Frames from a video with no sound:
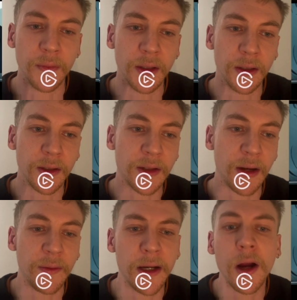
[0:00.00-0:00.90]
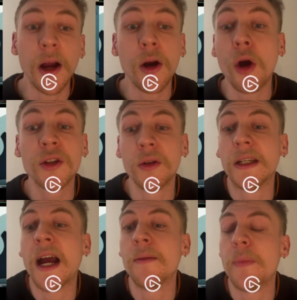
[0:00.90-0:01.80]
stuff. And also, he
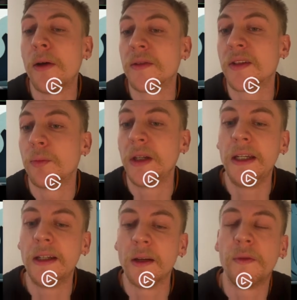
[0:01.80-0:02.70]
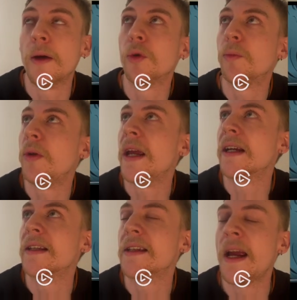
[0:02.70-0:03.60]
can't bounce the Pete. If I would play
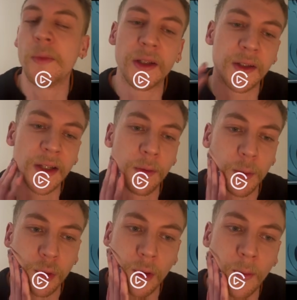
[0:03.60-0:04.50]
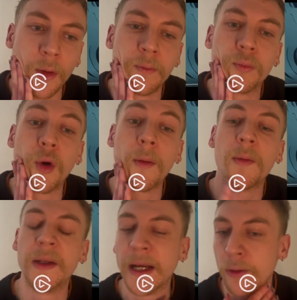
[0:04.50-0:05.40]
against Amethyst, I would
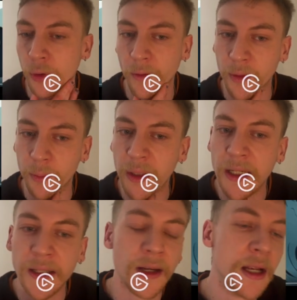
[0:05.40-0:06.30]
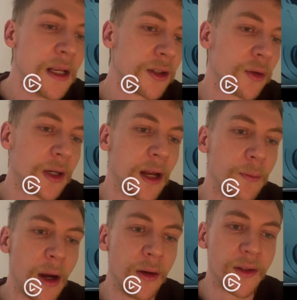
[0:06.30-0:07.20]
probably get rid of the Pete, so he can't
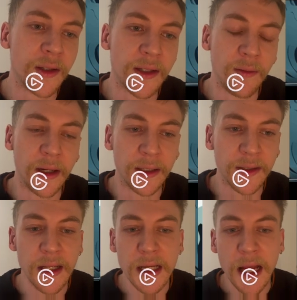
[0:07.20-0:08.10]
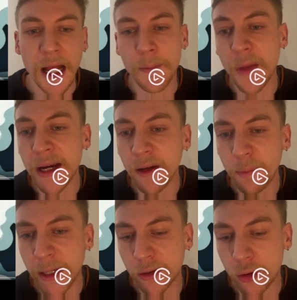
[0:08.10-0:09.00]
bounce it, stuff like this. I give
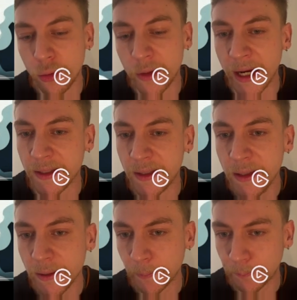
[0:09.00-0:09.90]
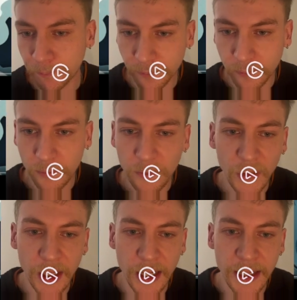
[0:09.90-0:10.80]
back 2 daisies,
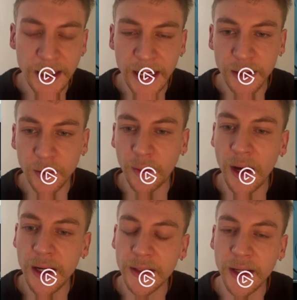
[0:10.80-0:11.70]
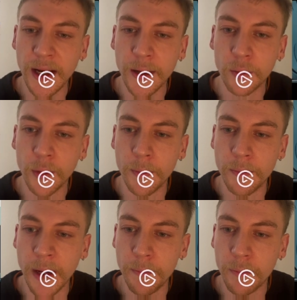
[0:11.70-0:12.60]
and as far as I
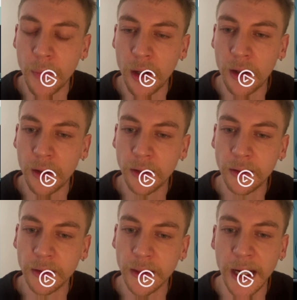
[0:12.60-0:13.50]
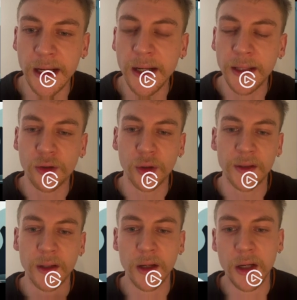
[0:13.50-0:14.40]
remember, yeah, let's
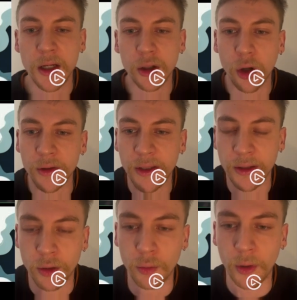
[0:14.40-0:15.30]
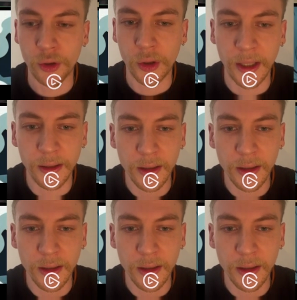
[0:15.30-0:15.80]
just continue watching.